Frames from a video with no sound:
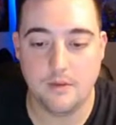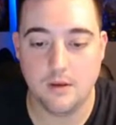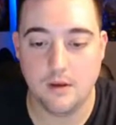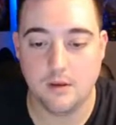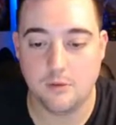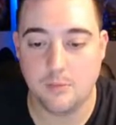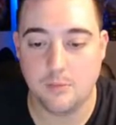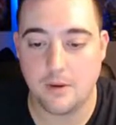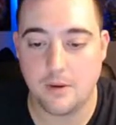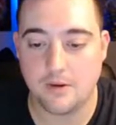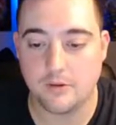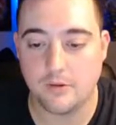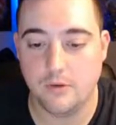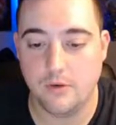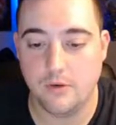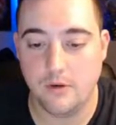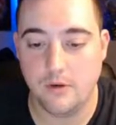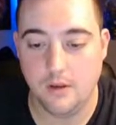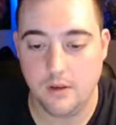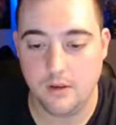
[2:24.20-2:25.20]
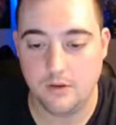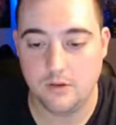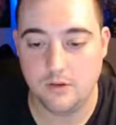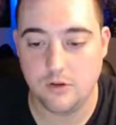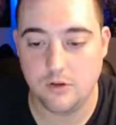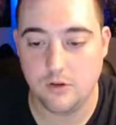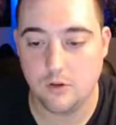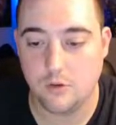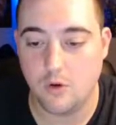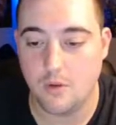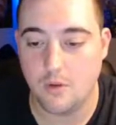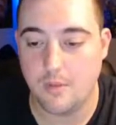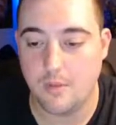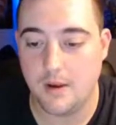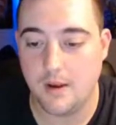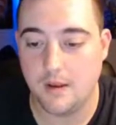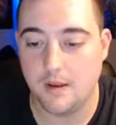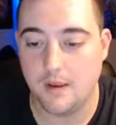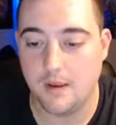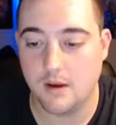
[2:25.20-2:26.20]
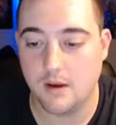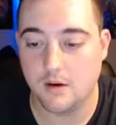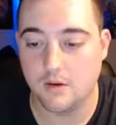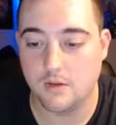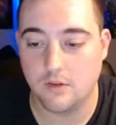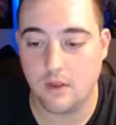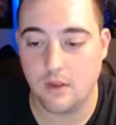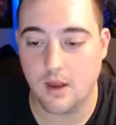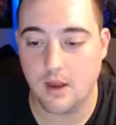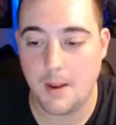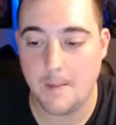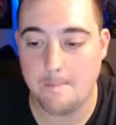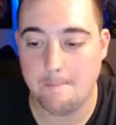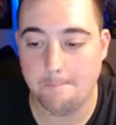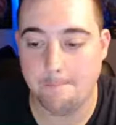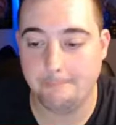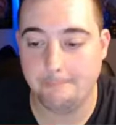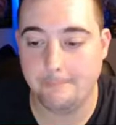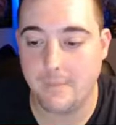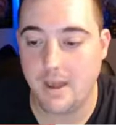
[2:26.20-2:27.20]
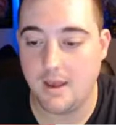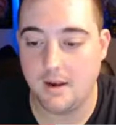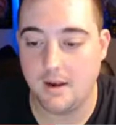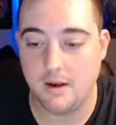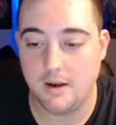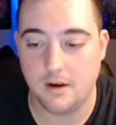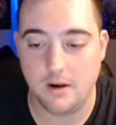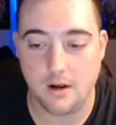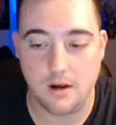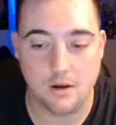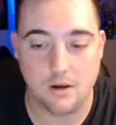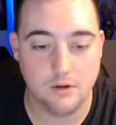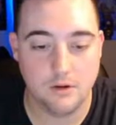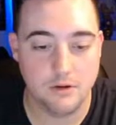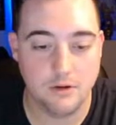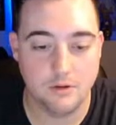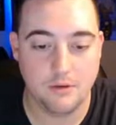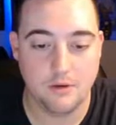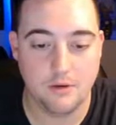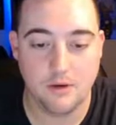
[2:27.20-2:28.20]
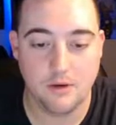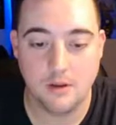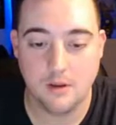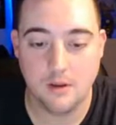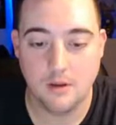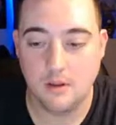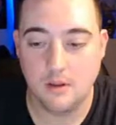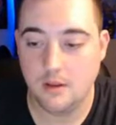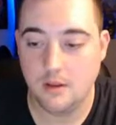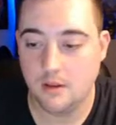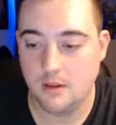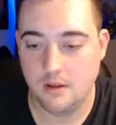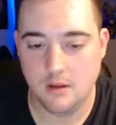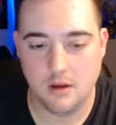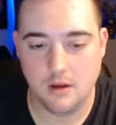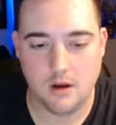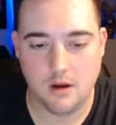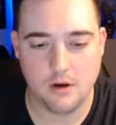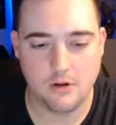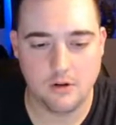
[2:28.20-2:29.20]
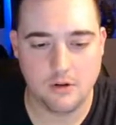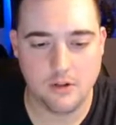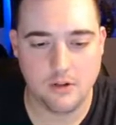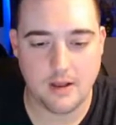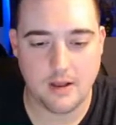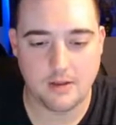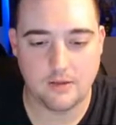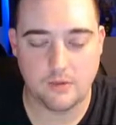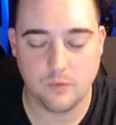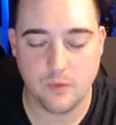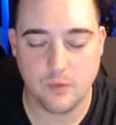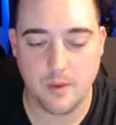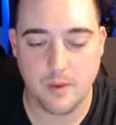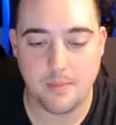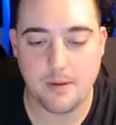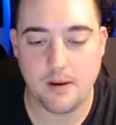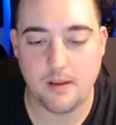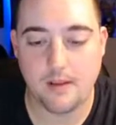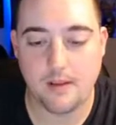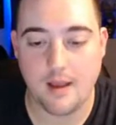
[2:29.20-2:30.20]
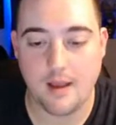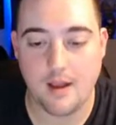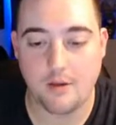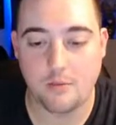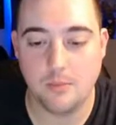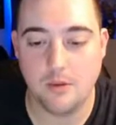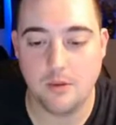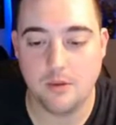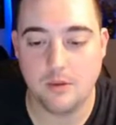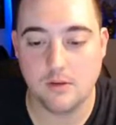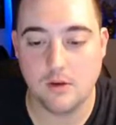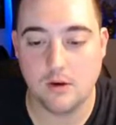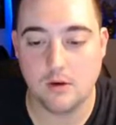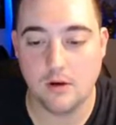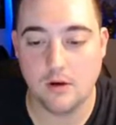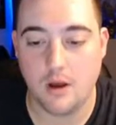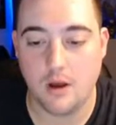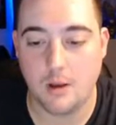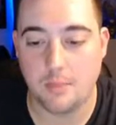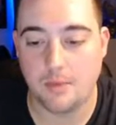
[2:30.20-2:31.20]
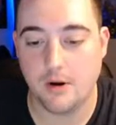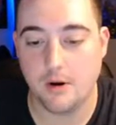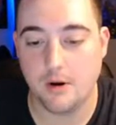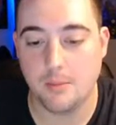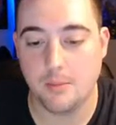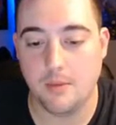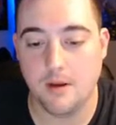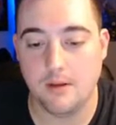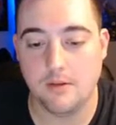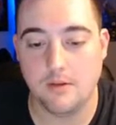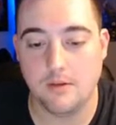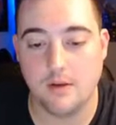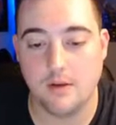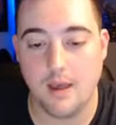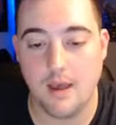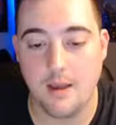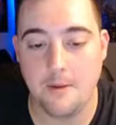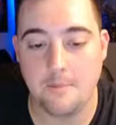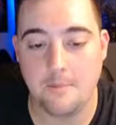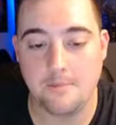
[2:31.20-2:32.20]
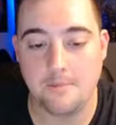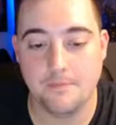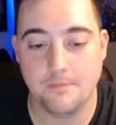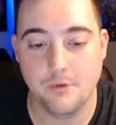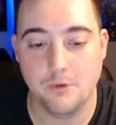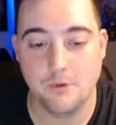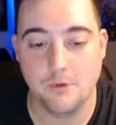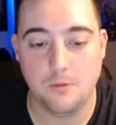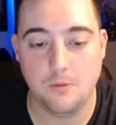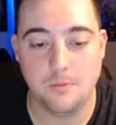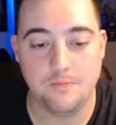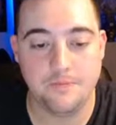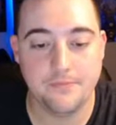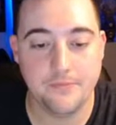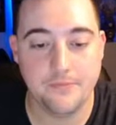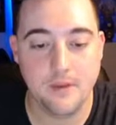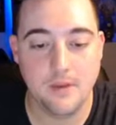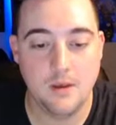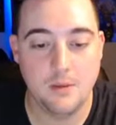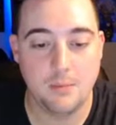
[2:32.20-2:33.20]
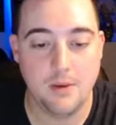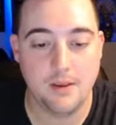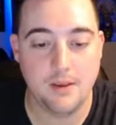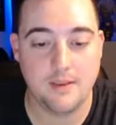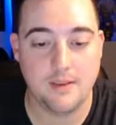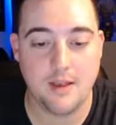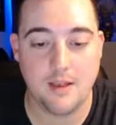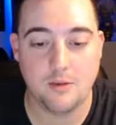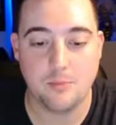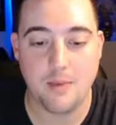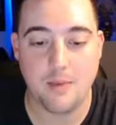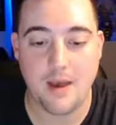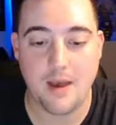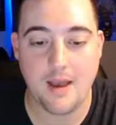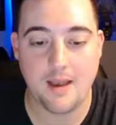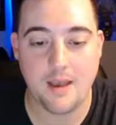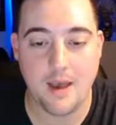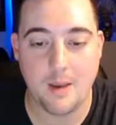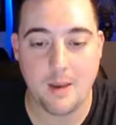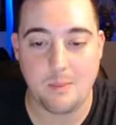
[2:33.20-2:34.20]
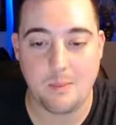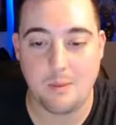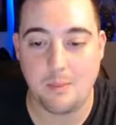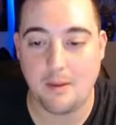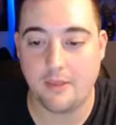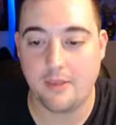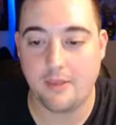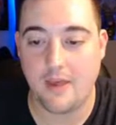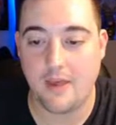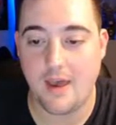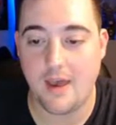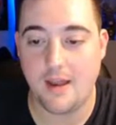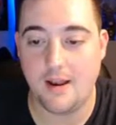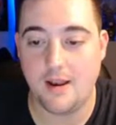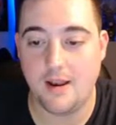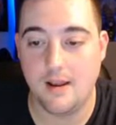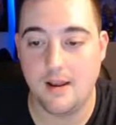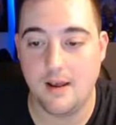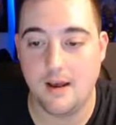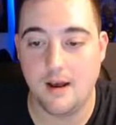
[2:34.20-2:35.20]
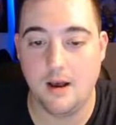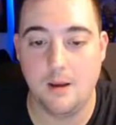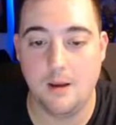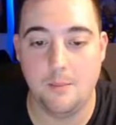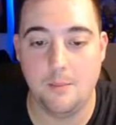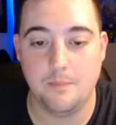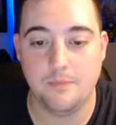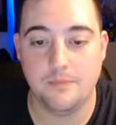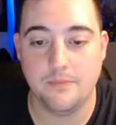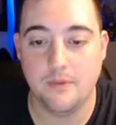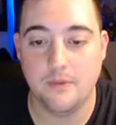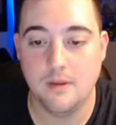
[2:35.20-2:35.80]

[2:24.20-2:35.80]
special issue equipment and gear slot and an all new class of weapon attachments called operator mods. Okay, cool. Pick 10's back, happy about that. All